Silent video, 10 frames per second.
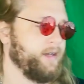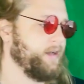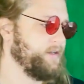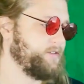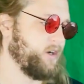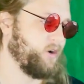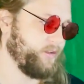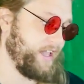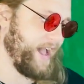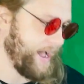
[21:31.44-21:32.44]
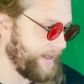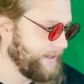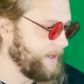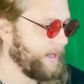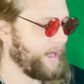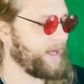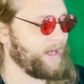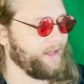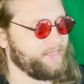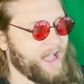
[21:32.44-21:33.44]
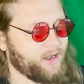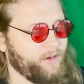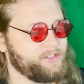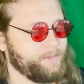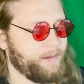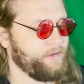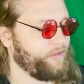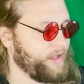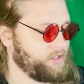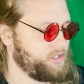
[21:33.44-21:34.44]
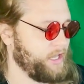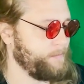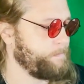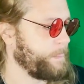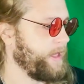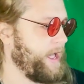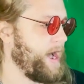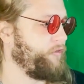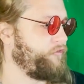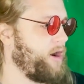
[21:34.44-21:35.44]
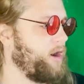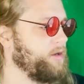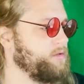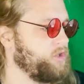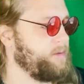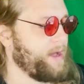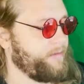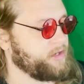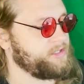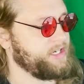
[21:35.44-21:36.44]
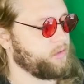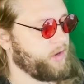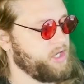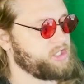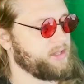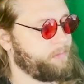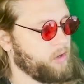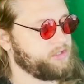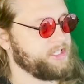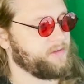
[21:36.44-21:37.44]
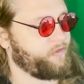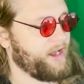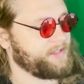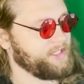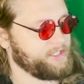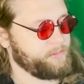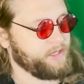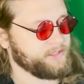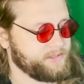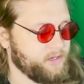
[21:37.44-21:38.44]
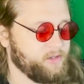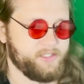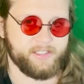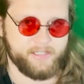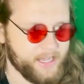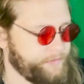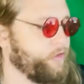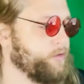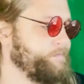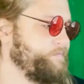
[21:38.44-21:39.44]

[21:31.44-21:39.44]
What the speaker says: So, yeah, that question made me feel like shit. How far do the Mavericks need to reach in the postseason for next season to be considered successful?